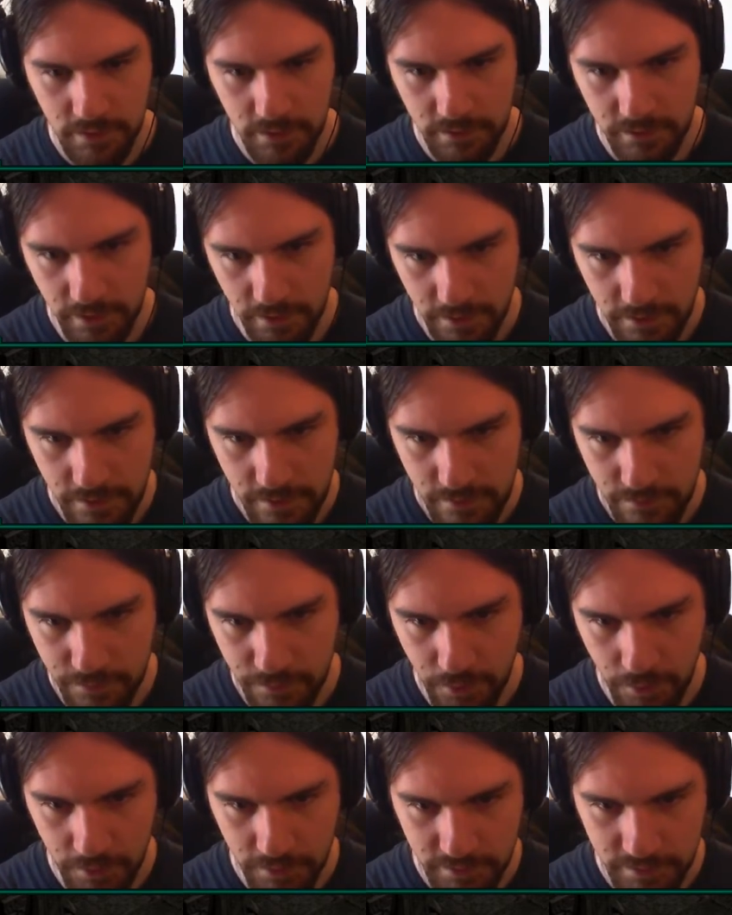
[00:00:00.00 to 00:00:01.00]
Another
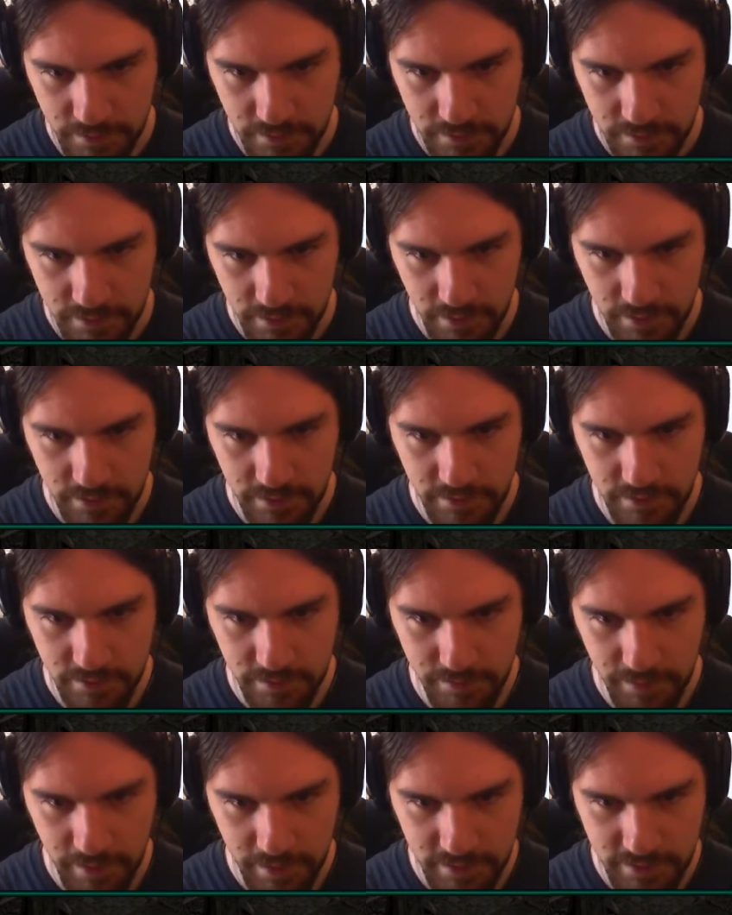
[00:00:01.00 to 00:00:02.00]
point that I need to
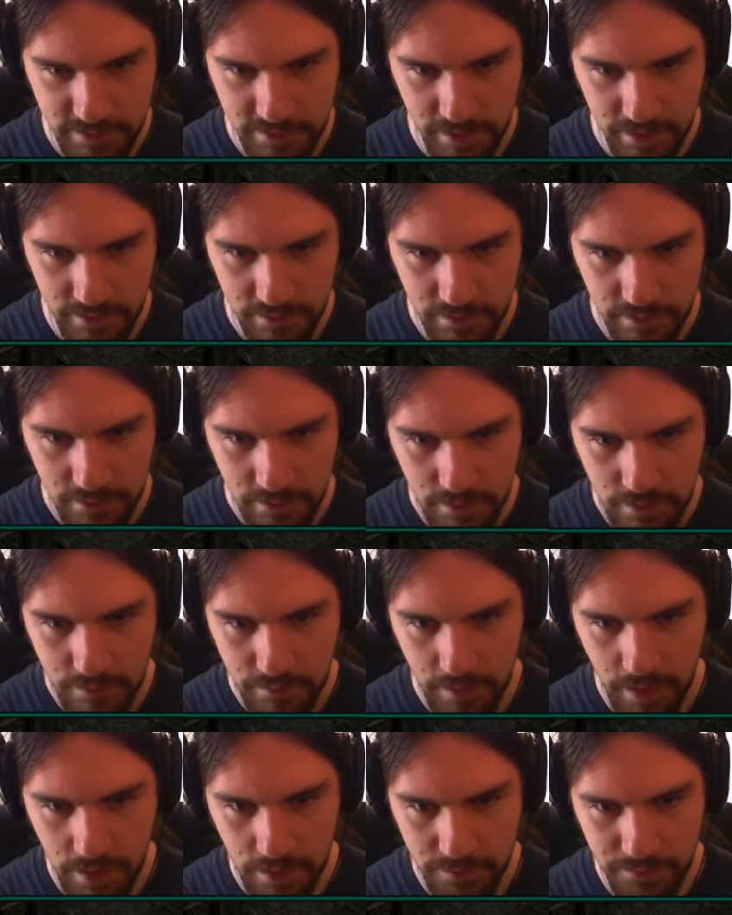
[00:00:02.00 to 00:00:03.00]
make is that
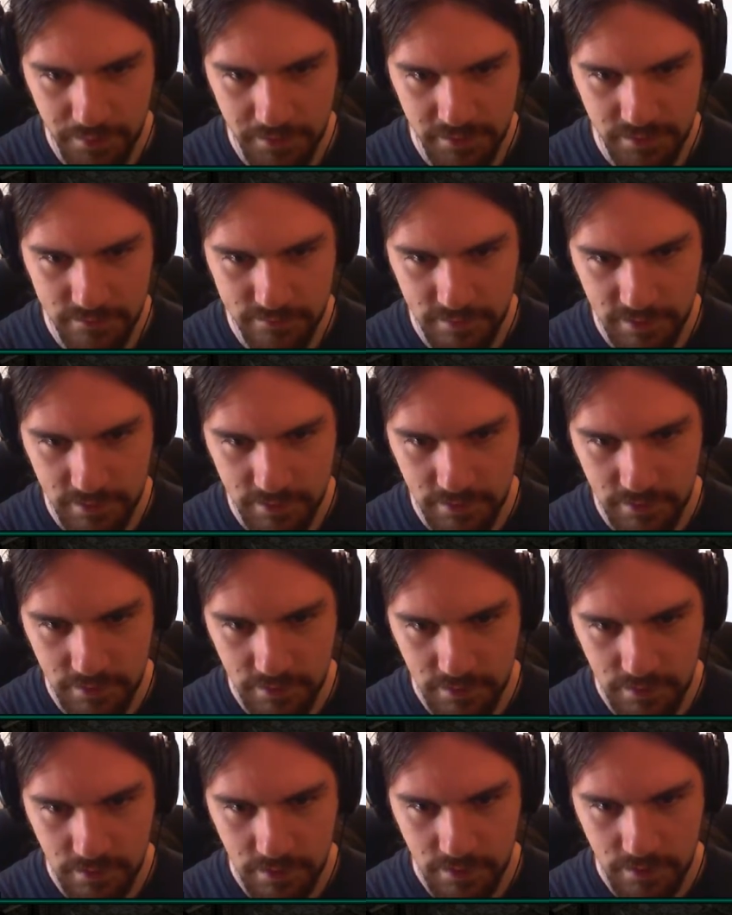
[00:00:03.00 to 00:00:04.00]
mana prisming
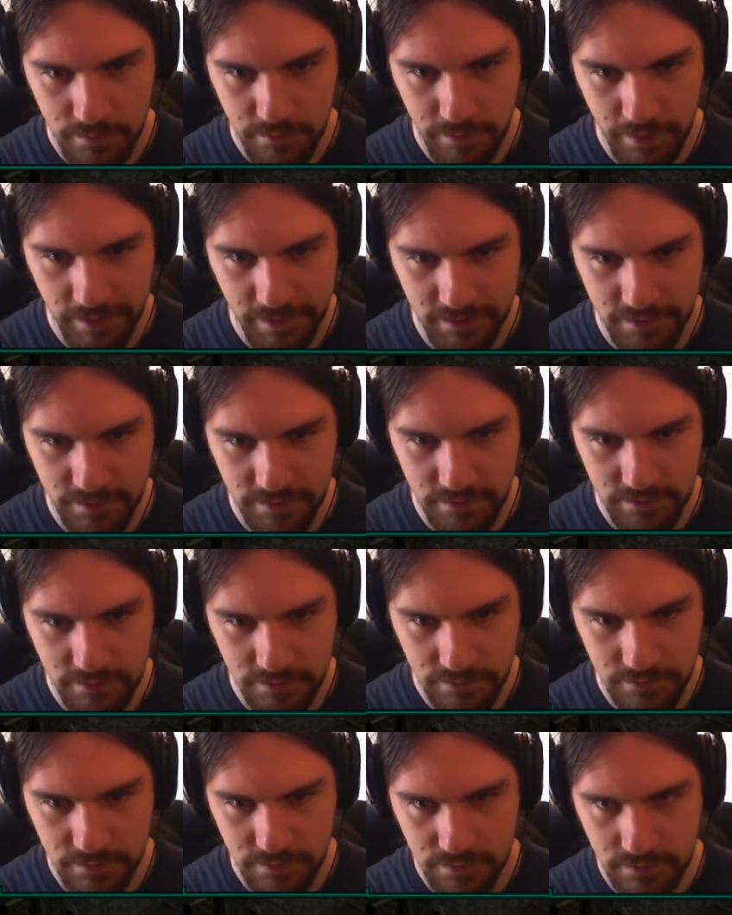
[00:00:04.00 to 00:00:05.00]
makes
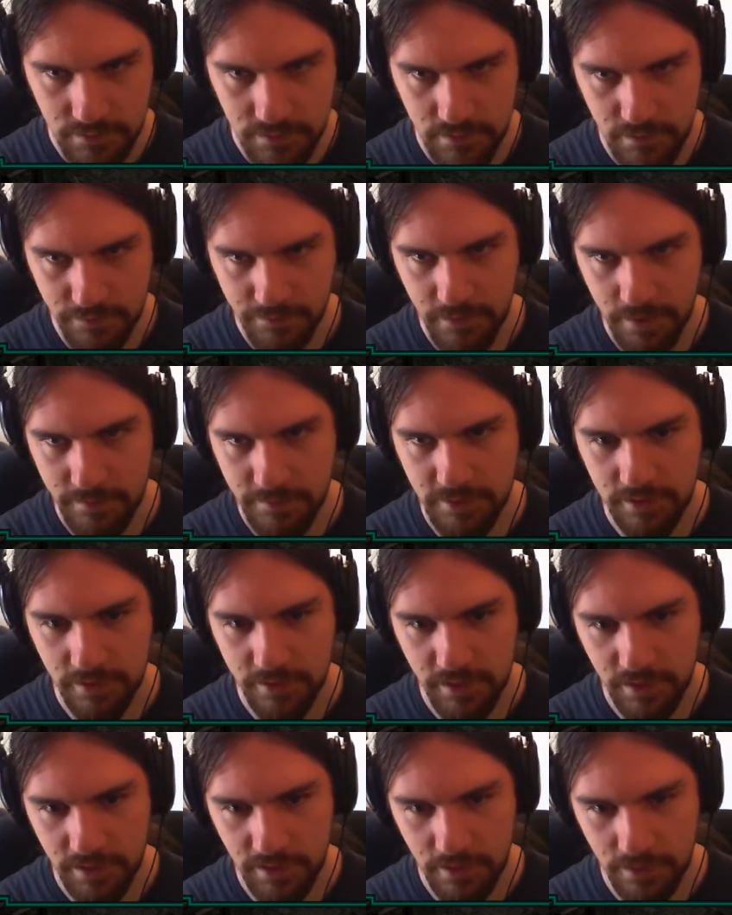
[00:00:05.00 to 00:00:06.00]
the frames
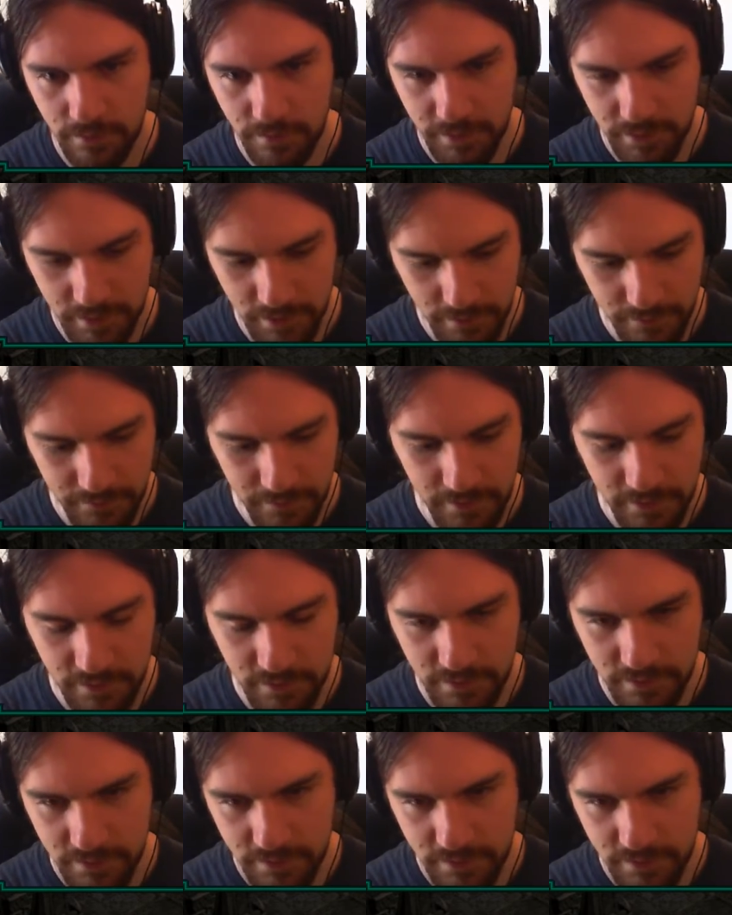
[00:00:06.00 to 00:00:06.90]
look a little bit different.